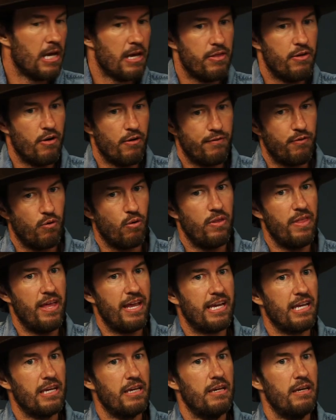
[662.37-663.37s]
Therefore, they
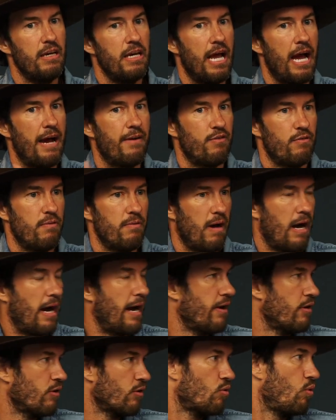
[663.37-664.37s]
can have a
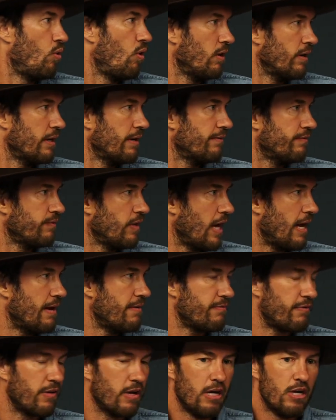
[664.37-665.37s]
higher quality of
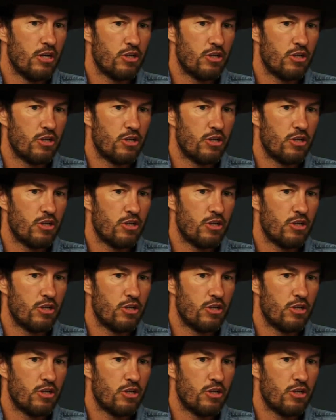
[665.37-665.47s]
life.